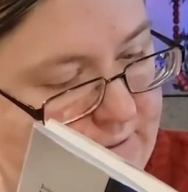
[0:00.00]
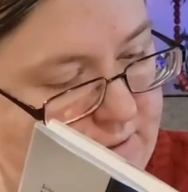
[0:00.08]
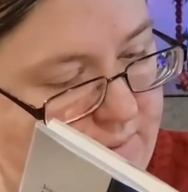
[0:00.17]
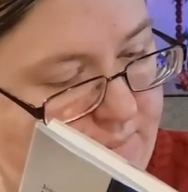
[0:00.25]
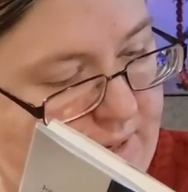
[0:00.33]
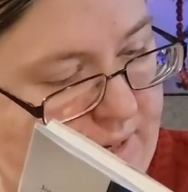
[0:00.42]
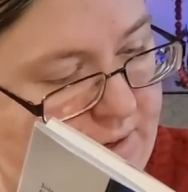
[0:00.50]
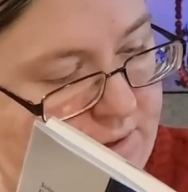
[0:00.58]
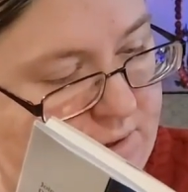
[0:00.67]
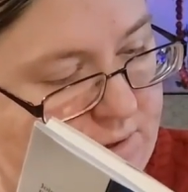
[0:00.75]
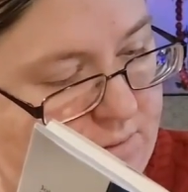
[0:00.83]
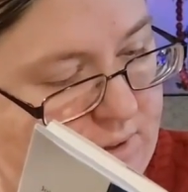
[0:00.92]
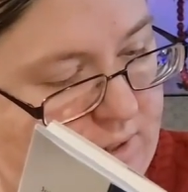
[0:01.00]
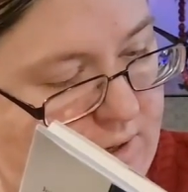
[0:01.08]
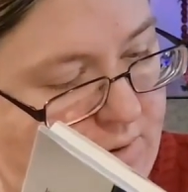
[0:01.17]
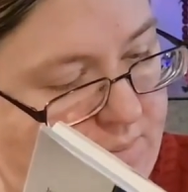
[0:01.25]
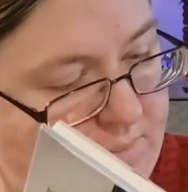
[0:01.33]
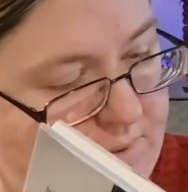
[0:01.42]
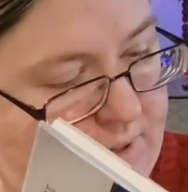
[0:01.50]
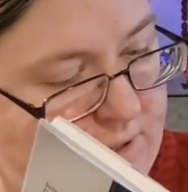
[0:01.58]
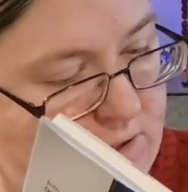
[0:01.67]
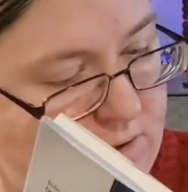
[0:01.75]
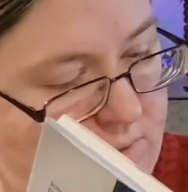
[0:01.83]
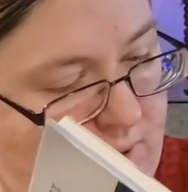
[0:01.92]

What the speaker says: The Bakehouse 3 hope that 2